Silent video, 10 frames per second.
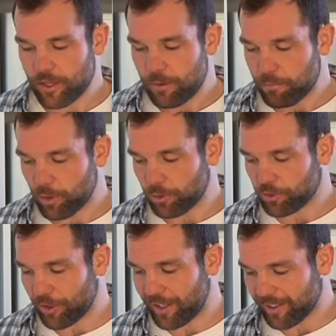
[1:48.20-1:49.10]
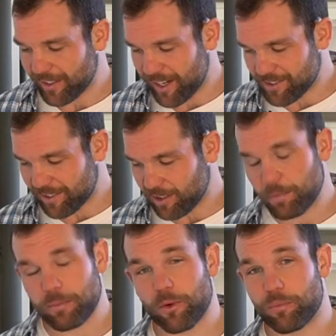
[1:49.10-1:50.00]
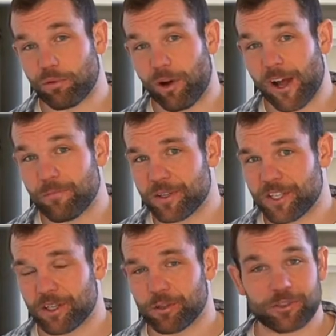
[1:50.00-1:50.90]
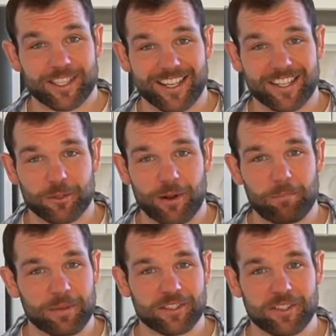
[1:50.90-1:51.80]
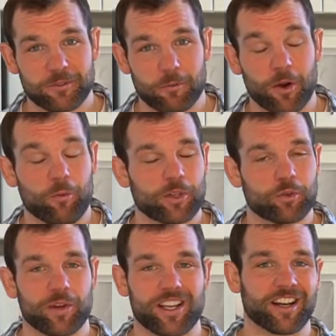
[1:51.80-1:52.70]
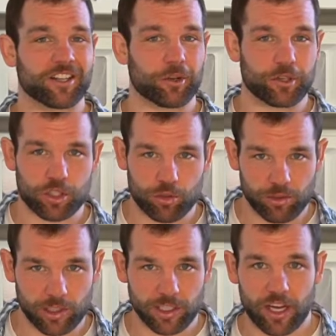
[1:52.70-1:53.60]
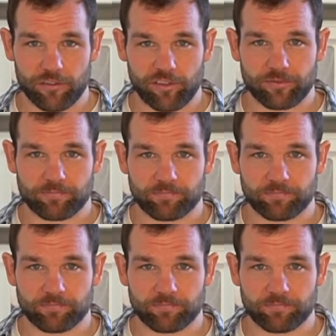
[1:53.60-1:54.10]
but also it allows a little bit more brown material to get into our bins as well, which we are going to love.